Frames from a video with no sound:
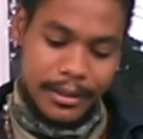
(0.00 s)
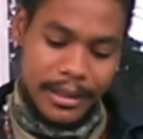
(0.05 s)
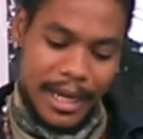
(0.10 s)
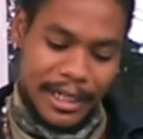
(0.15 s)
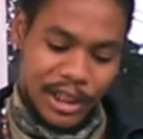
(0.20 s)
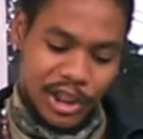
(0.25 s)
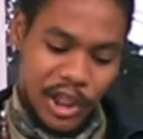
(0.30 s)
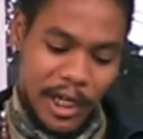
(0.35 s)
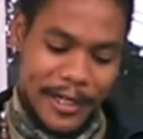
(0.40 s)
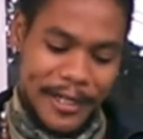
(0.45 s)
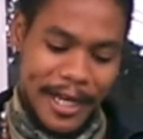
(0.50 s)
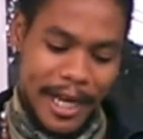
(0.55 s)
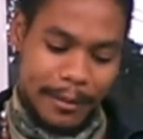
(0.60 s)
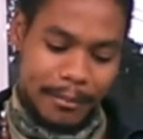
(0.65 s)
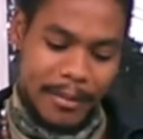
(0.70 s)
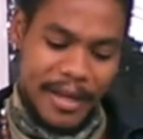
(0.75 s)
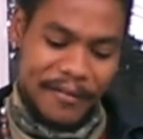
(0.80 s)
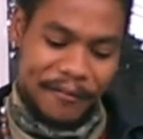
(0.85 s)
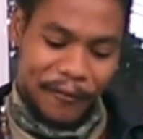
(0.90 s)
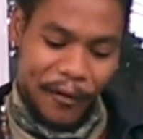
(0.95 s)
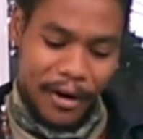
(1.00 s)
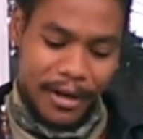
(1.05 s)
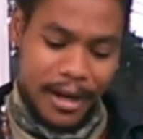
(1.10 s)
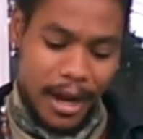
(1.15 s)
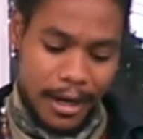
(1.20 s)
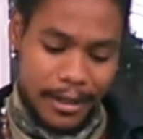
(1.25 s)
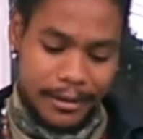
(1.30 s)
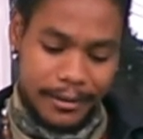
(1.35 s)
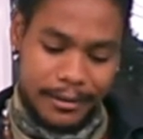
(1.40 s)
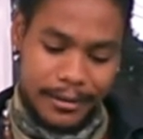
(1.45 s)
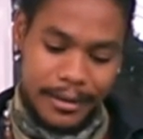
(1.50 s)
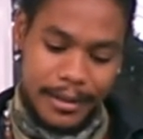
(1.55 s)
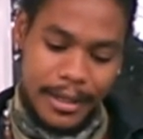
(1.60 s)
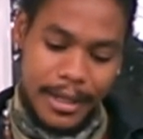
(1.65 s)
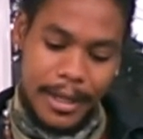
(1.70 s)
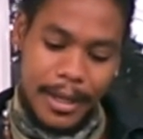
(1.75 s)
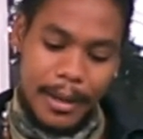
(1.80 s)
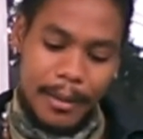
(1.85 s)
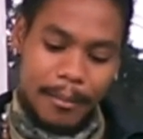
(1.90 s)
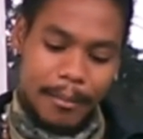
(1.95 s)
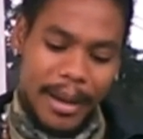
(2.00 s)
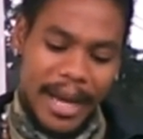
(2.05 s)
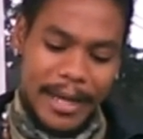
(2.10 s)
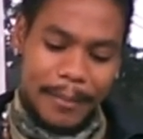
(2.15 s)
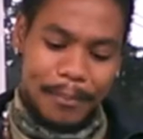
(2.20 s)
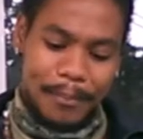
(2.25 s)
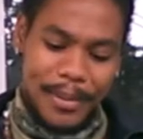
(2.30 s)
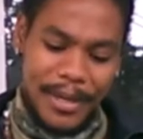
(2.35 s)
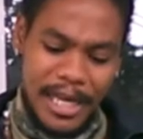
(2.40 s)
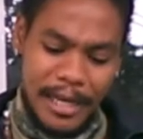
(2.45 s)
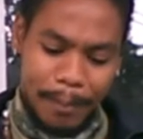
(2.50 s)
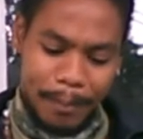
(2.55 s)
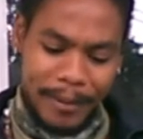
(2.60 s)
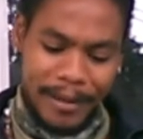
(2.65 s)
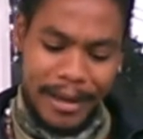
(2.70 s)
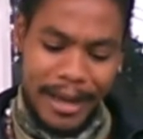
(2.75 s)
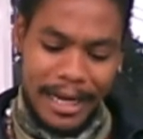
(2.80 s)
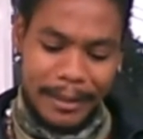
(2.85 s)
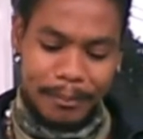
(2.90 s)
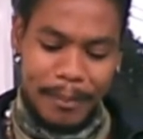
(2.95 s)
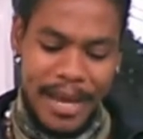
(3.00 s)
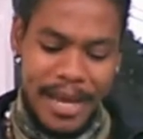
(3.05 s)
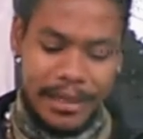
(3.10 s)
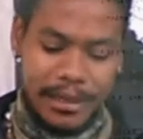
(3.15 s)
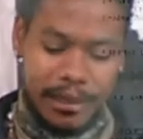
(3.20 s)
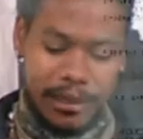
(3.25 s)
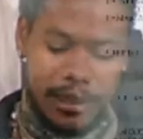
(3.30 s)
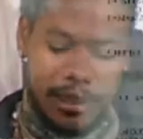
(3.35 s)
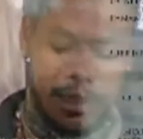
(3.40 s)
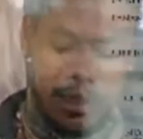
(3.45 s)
that shall not be forgotten. My people had been